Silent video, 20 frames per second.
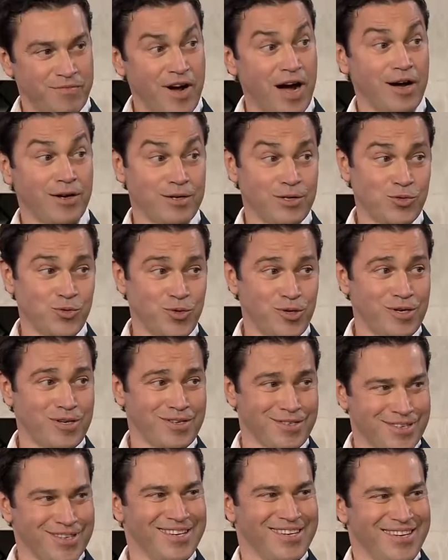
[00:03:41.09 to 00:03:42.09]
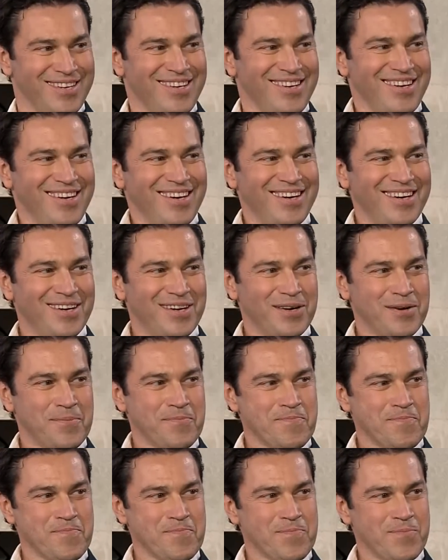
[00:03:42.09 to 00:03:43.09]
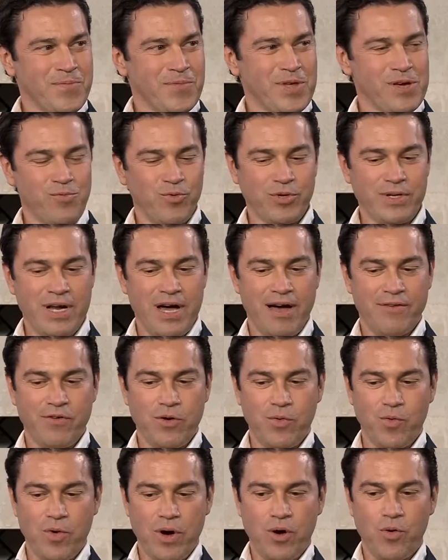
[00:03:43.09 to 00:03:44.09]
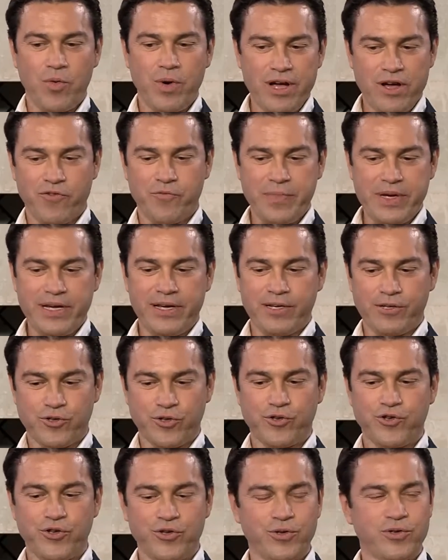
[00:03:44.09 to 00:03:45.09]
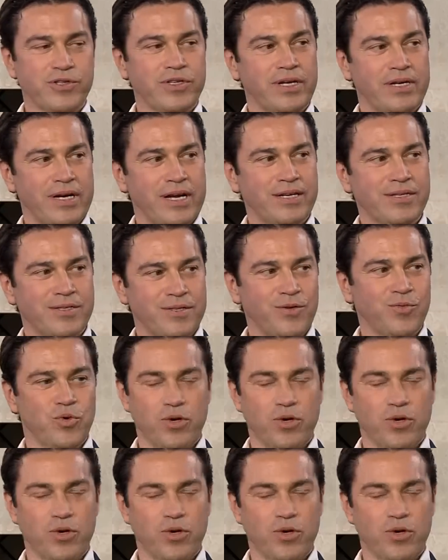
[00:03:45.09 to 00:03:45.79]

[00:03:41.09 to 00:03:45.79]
Wagner's works. Um, they wouldn't have a, a, way of being introduced unless there